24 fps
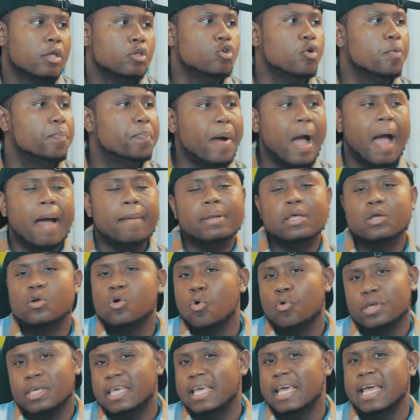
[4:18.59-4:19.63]
you probably
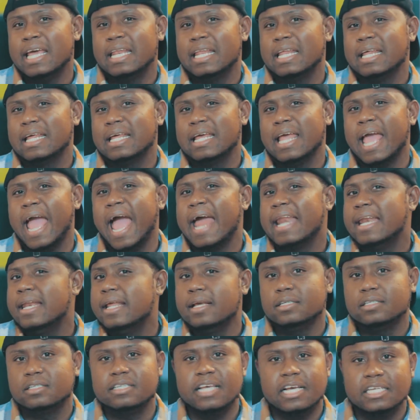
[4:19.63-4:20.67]
will get at
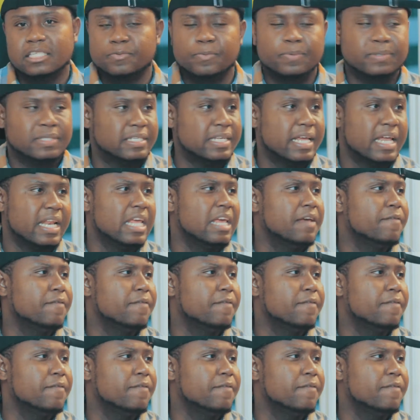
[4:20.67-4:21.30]
least 6%.